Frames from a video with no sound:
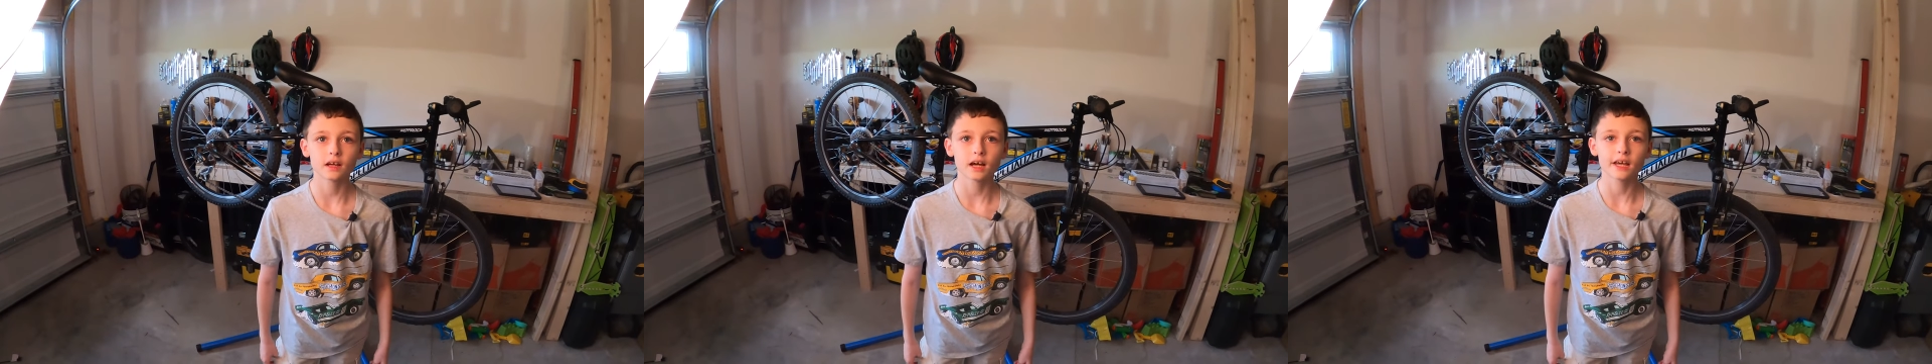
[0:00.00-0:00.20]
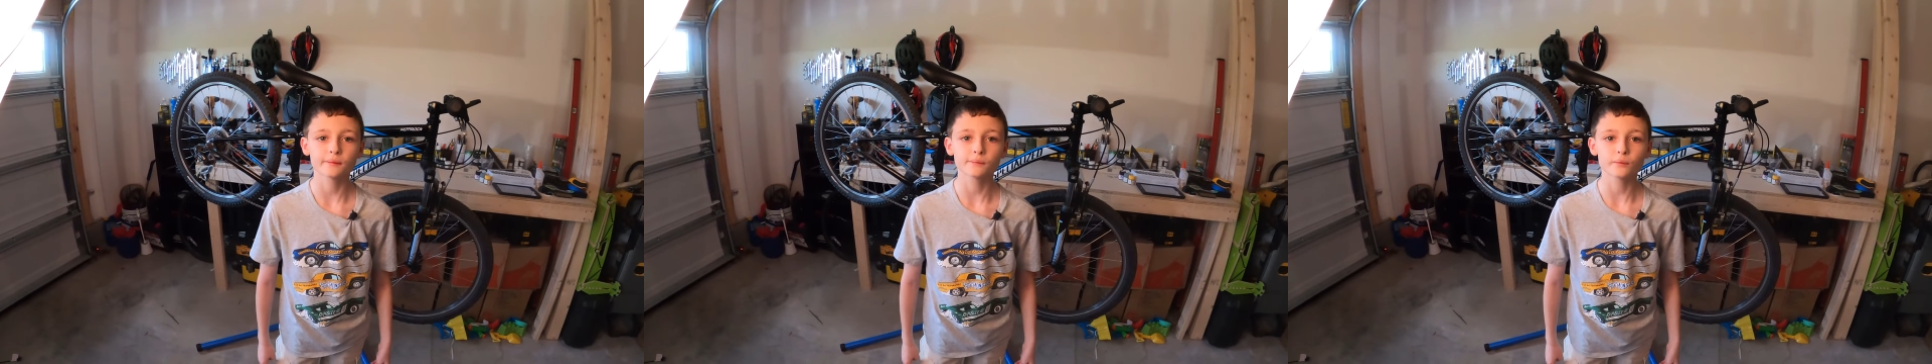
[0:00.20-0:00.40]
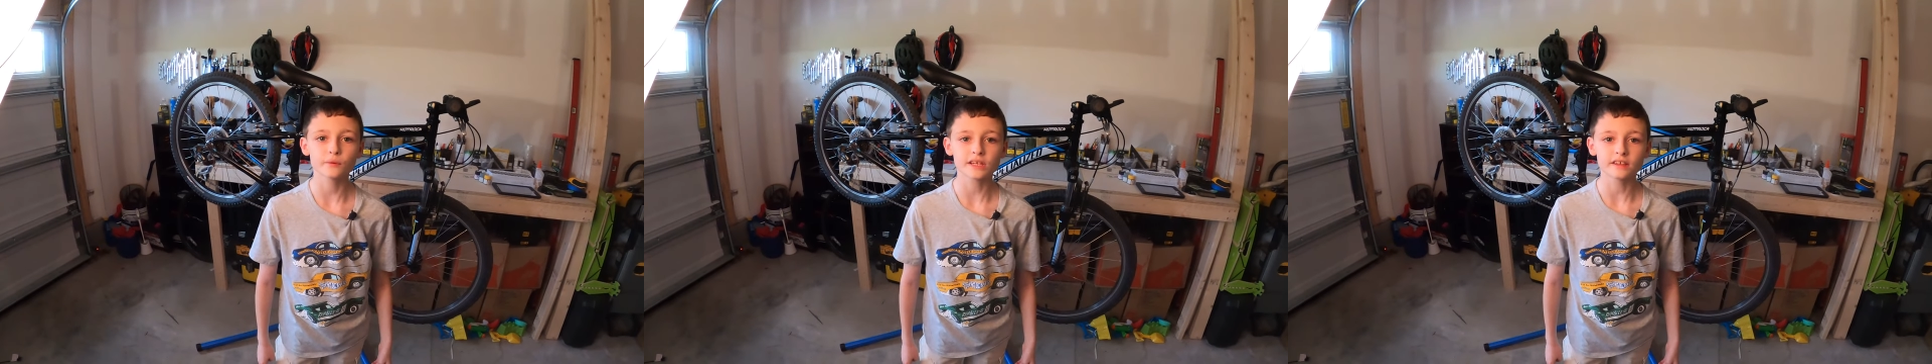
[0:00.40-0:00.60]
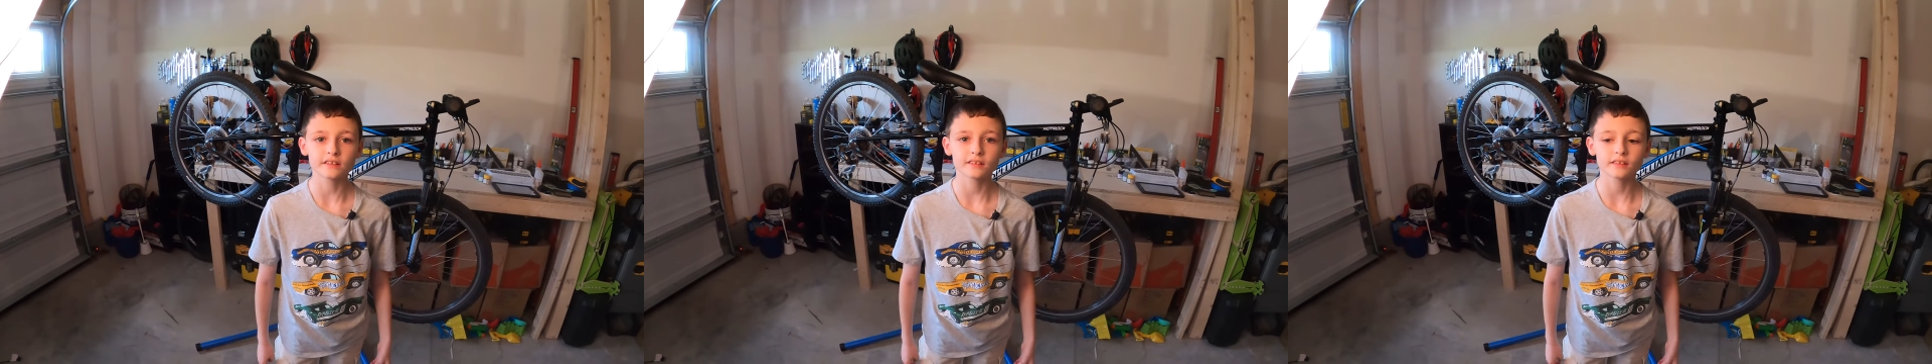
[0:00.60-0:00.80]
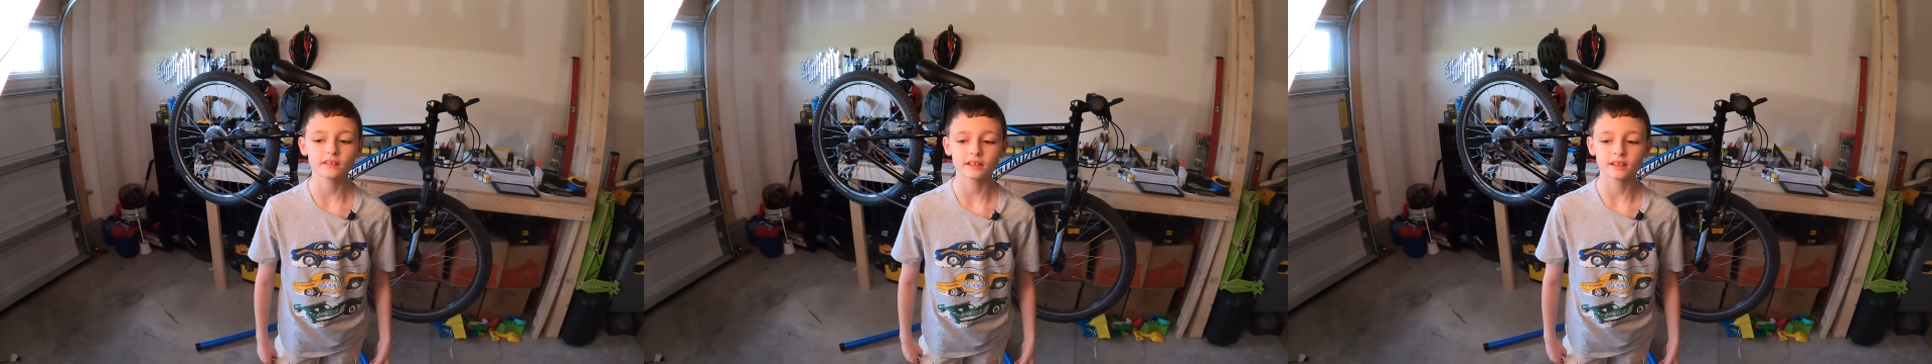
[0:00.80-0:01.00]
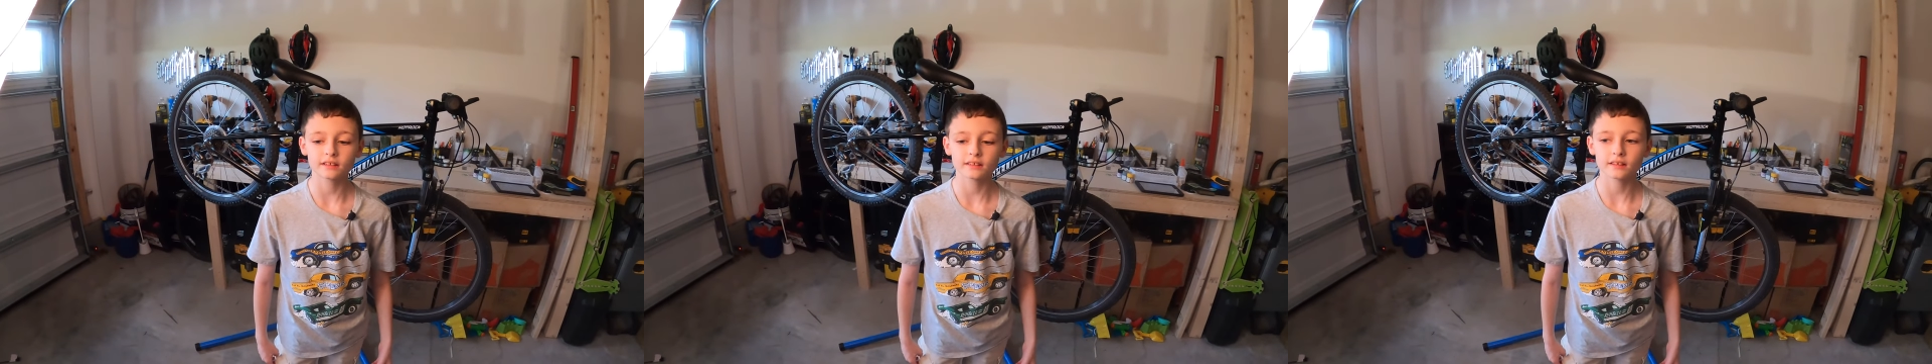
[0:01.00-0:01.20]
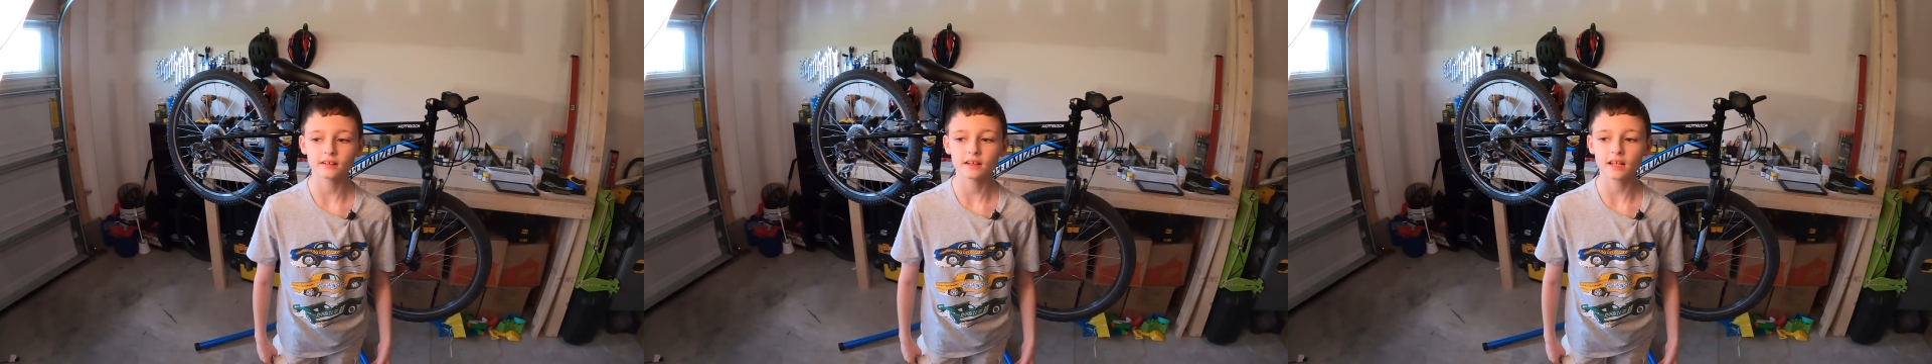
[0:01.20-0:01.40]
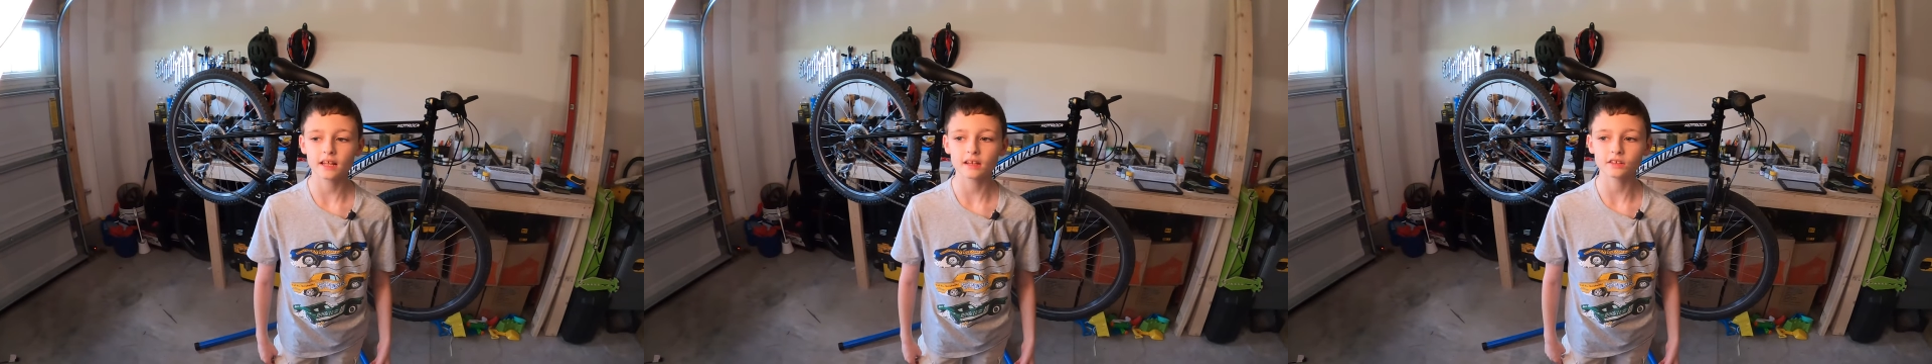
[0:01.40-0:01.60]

I'm Weasel and today